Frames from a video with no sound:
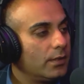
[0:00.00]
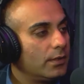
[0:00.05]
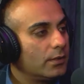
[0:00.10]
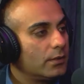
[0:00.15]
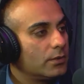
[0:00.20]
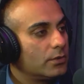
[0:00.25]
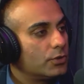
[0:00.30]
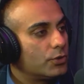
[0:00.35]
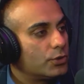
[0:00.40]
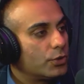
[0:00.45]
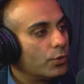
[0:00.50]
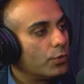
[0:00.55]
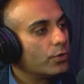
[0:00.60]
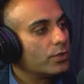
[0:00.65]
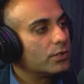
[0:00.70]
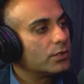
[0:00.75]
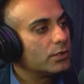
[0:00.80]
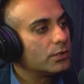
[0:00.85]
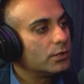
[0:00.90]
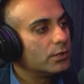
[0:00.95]

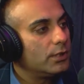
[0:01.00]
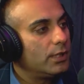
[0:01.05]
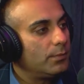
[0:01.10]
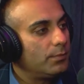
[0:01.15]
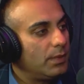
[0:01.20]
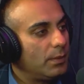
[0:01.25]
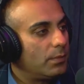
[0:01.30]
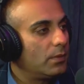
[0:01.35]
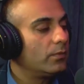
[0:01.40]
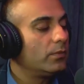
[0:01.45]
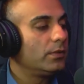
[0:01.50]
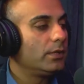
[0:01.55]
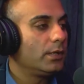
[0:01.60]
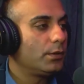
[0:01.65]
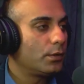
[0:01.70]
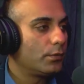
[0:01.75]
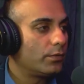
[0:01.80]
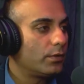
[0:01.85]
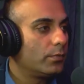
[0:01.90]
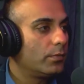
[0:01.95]
strokes in people with atrial
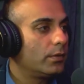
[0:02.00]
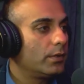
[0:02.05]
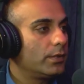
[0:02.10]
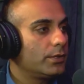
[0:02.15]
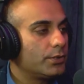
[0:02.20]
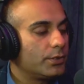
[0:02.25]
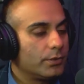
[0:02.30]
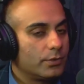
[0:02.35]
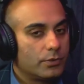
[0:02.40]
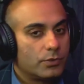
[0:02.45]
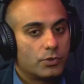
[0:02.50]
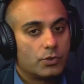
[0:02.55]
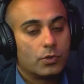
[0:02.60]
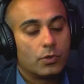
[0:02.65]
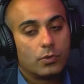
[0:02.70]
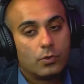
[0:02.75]
fibrillation. So,